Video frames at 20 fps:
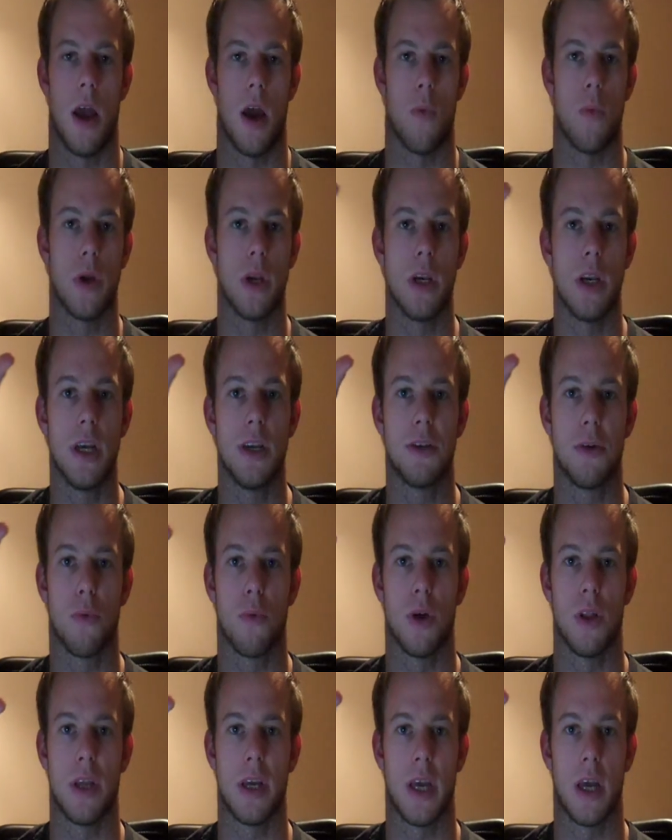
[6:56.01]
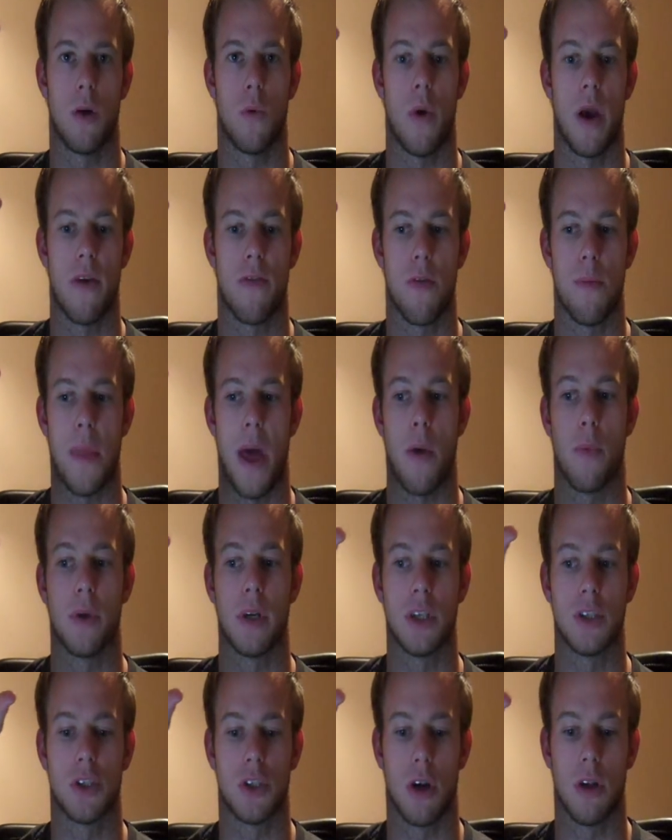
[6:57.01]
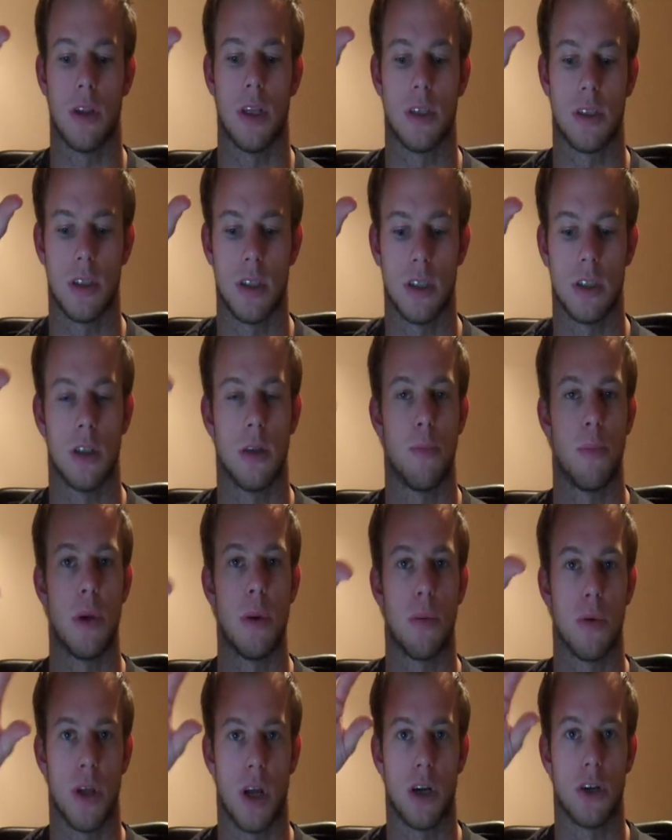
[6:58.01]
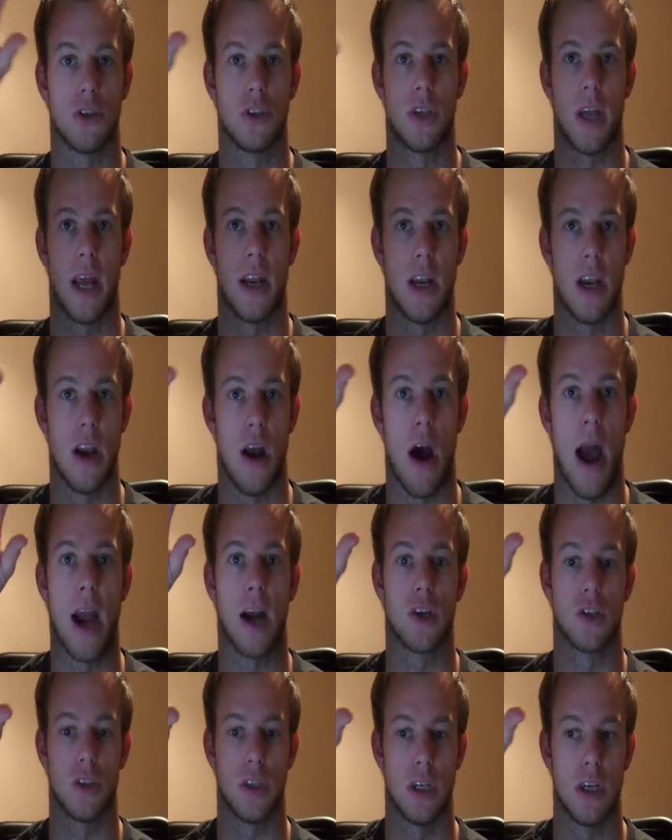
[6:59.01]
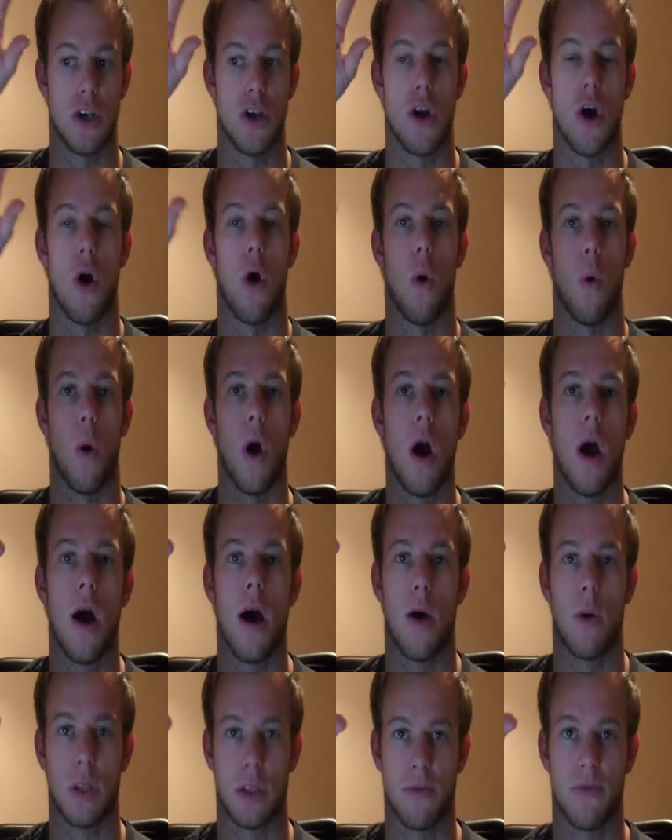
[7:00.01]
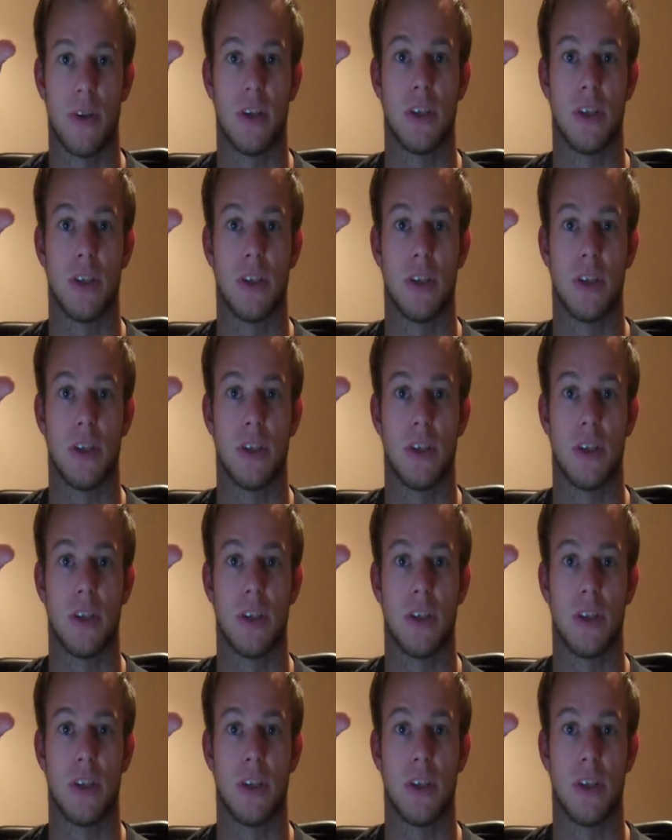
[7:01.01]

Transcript: And we need to really get away from that. We need to start listening to the people that understand and actually know what the